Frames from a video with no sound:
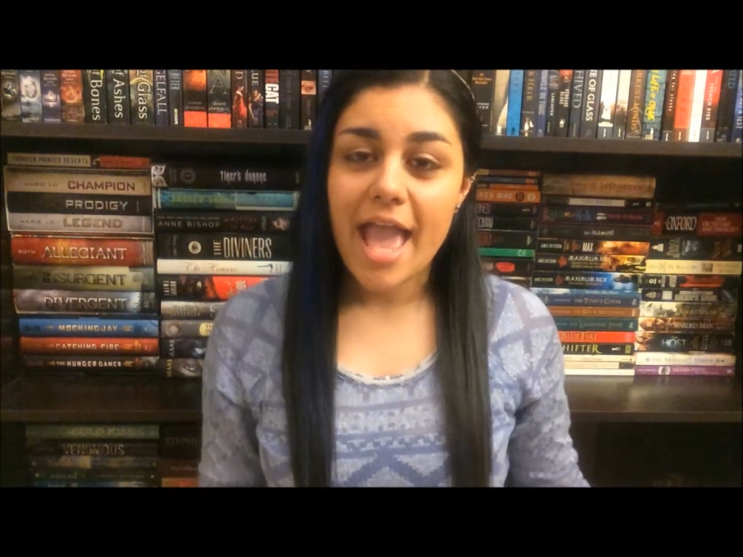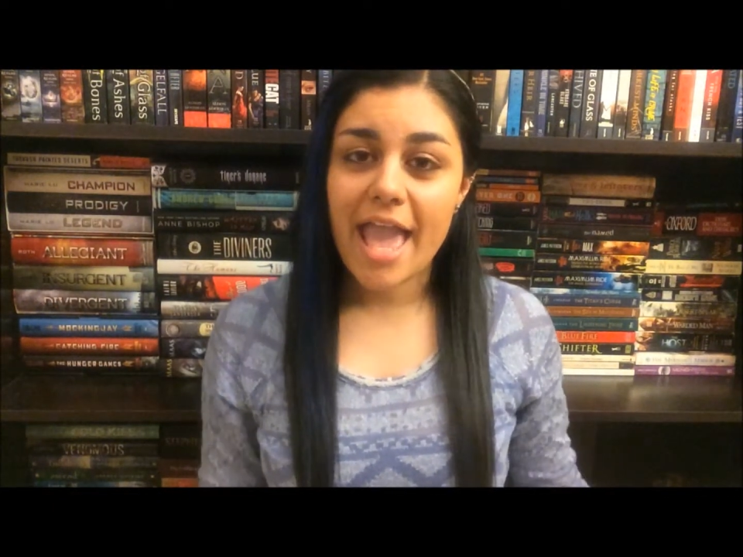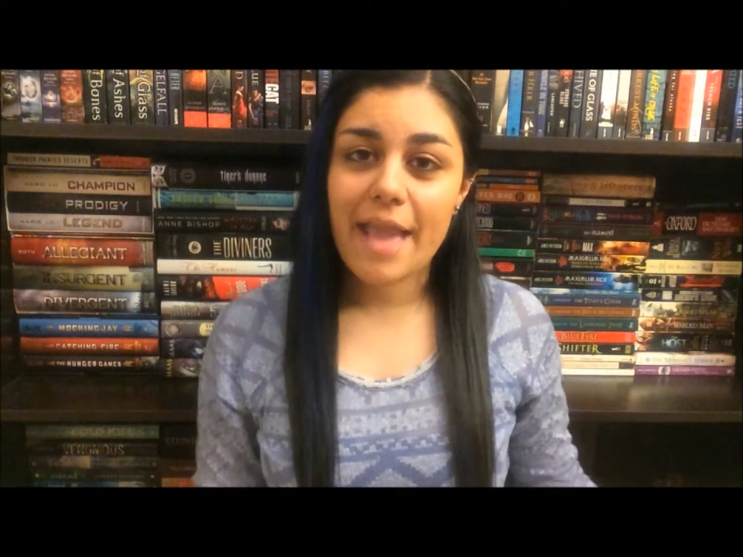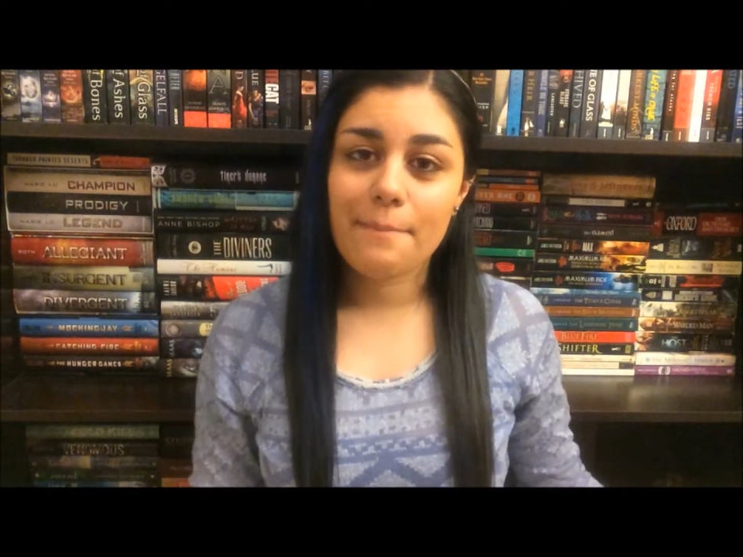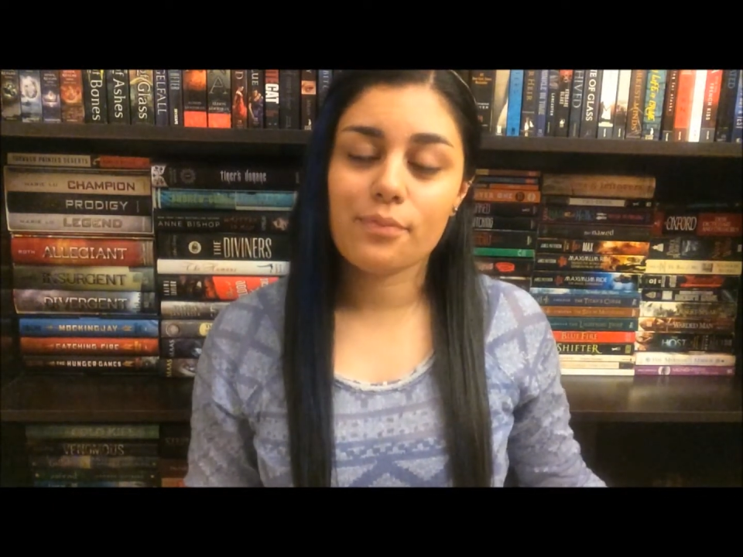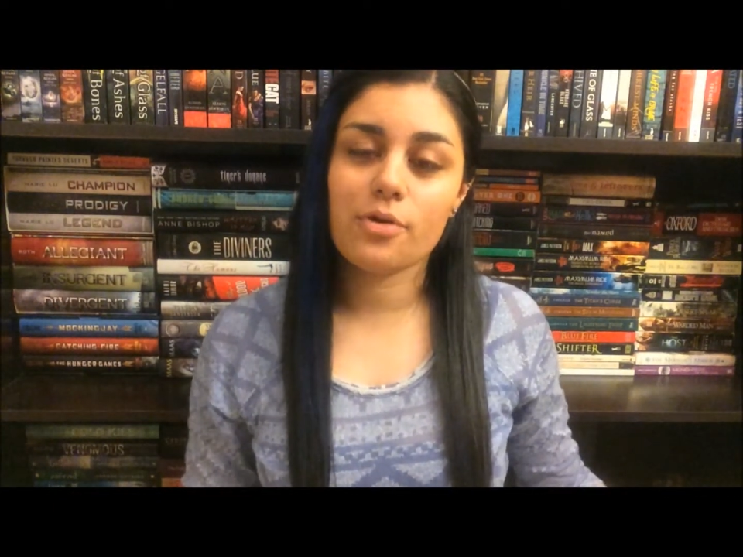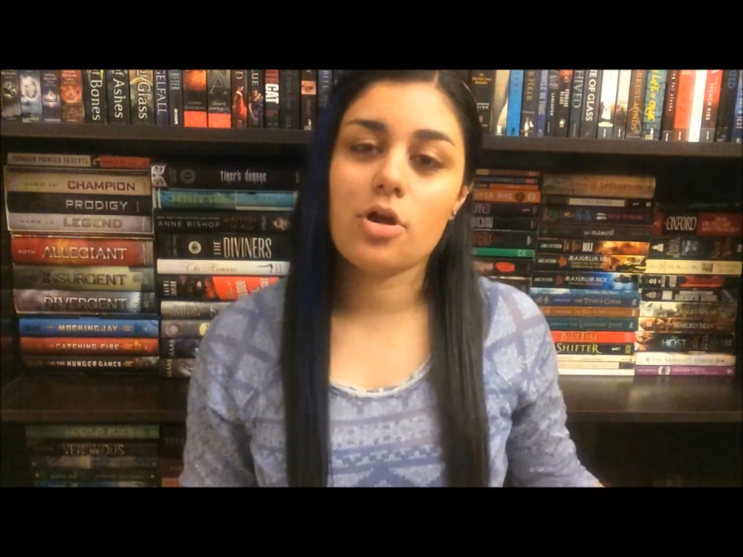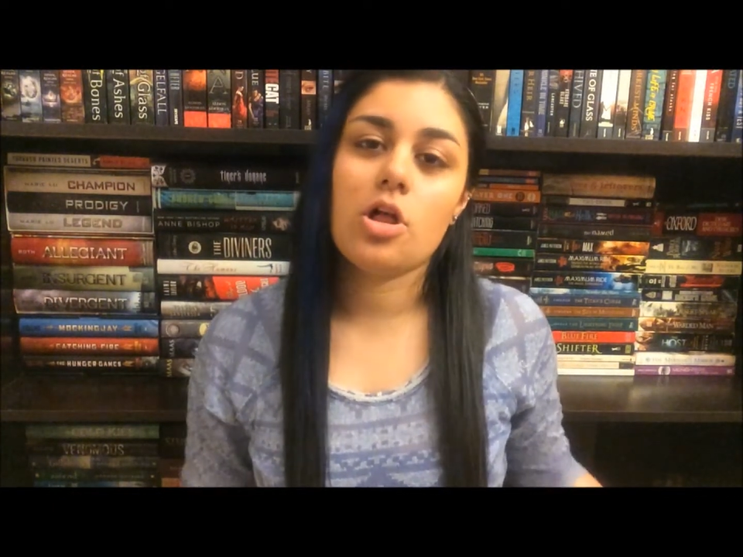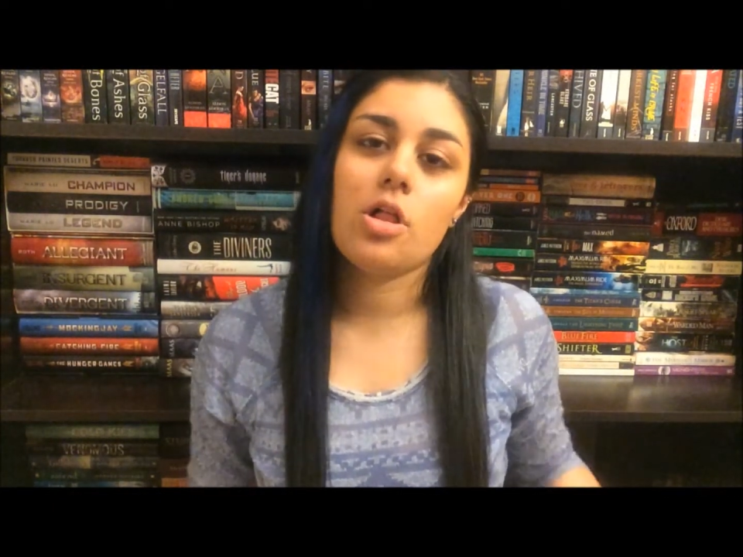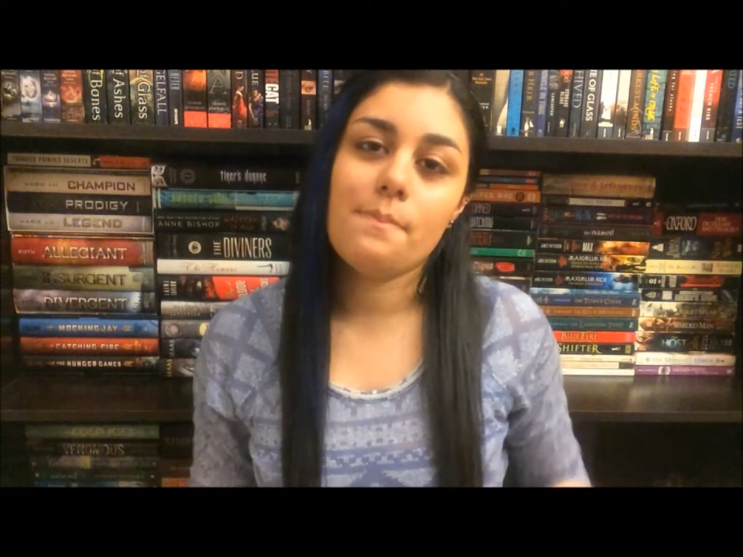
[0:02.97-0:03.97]

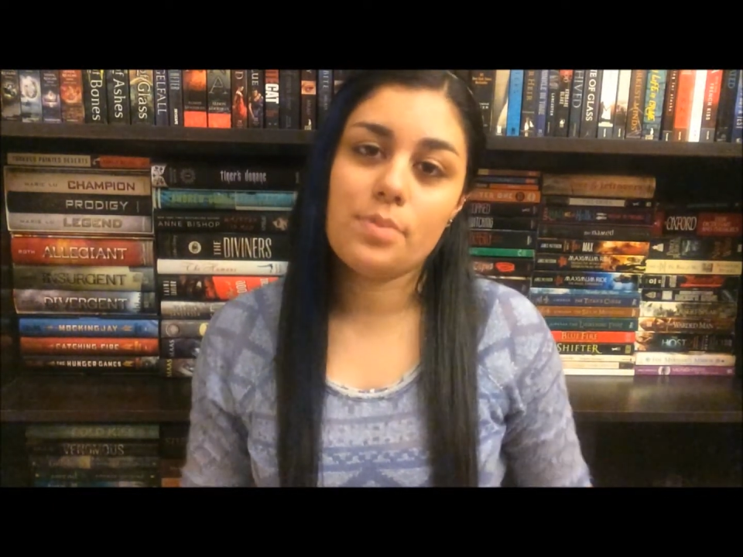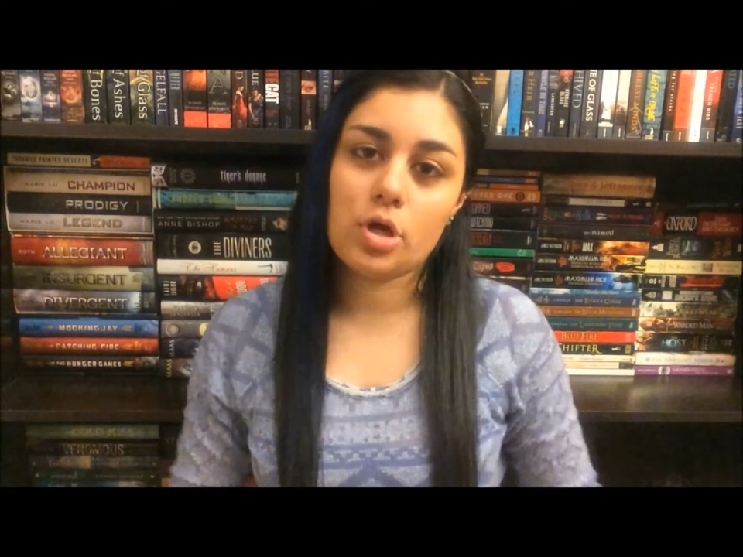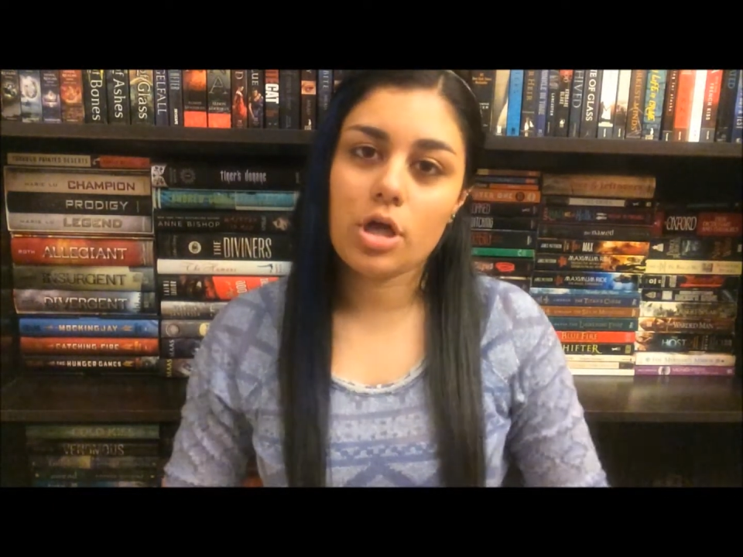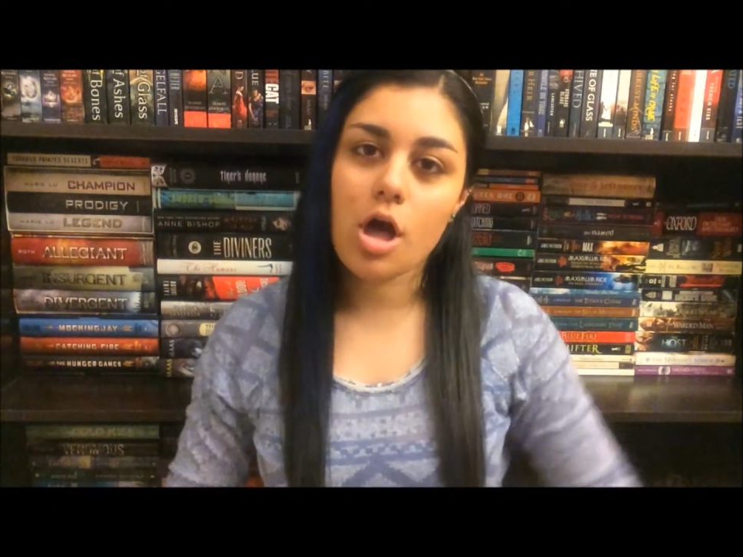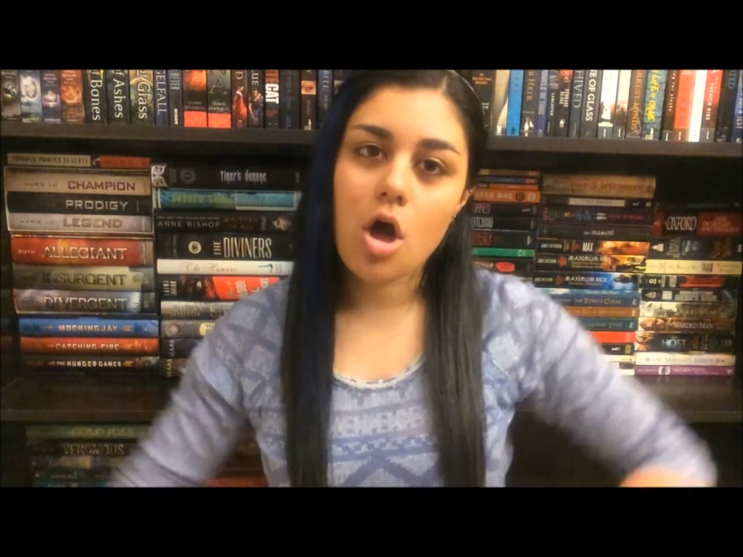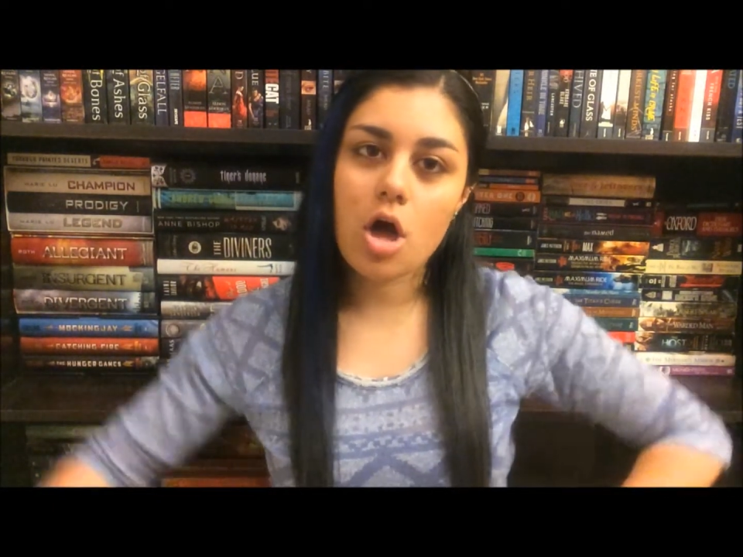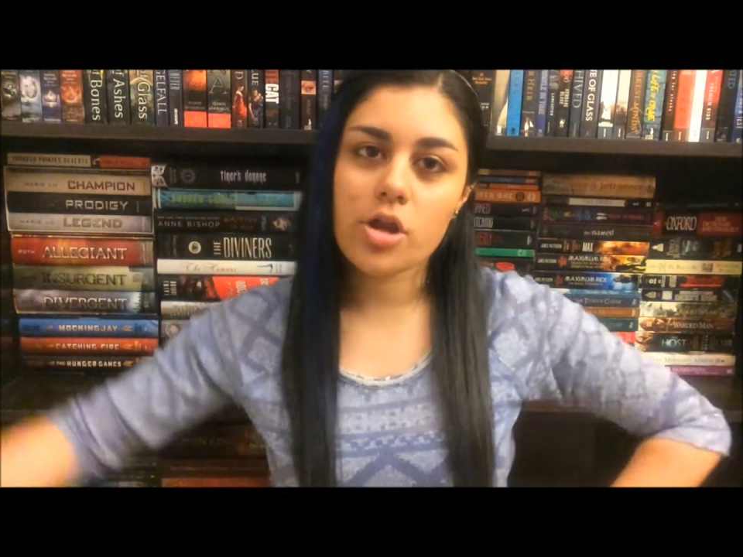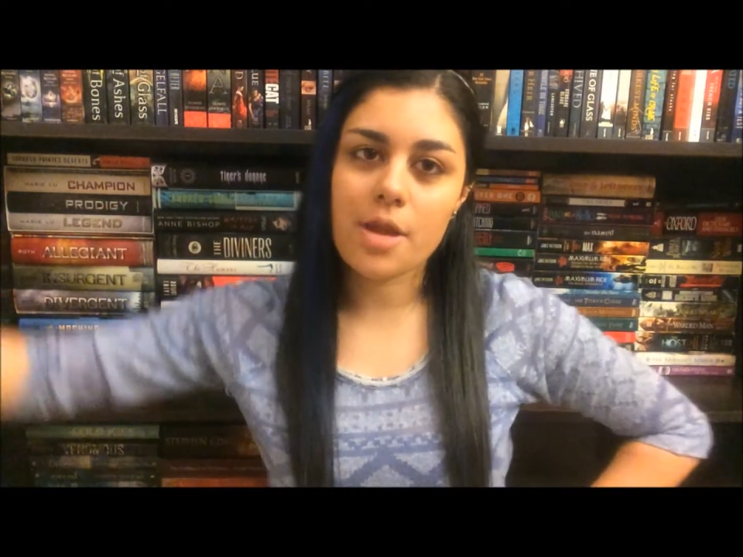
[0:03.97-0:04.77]
April book haul